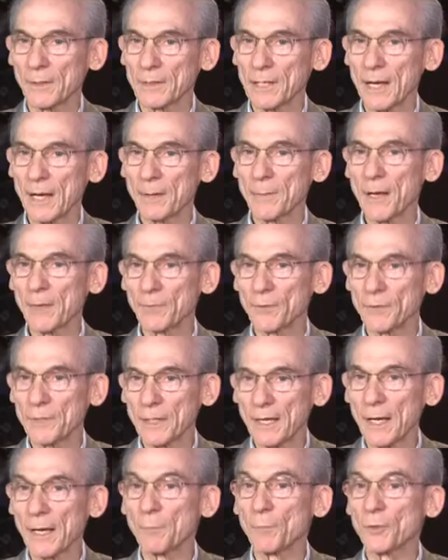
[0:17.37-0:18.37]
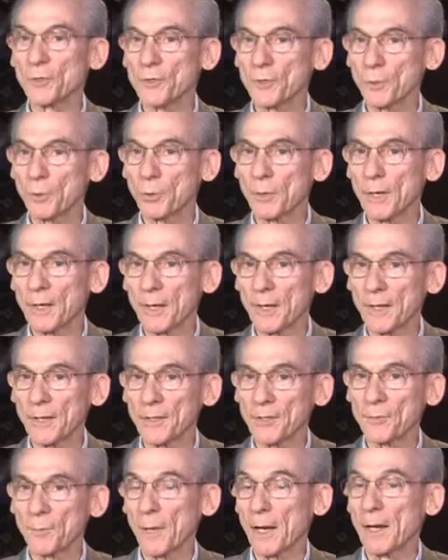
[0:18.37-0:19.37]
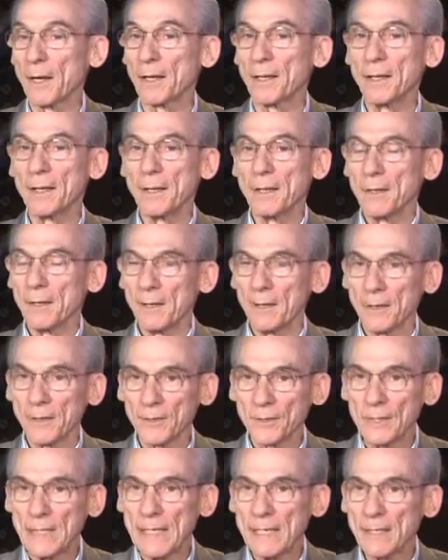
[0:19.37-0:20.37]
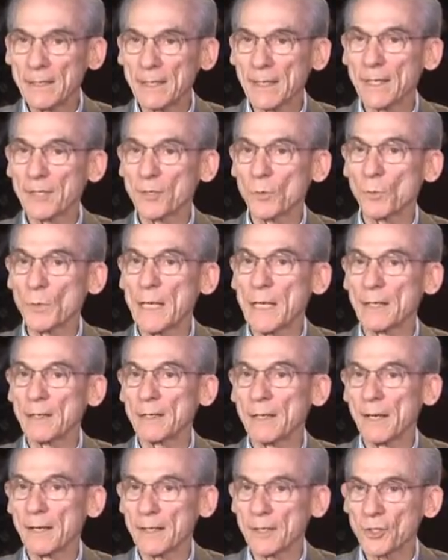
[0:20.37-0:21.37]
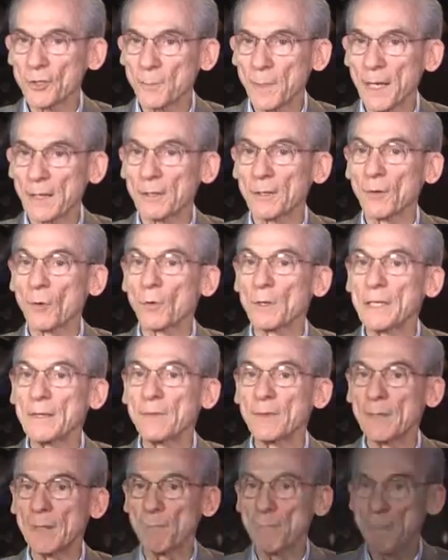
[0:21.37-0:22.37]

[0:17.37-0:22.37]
Time after time, we're surprised by uh, seeing things that we had not expected or even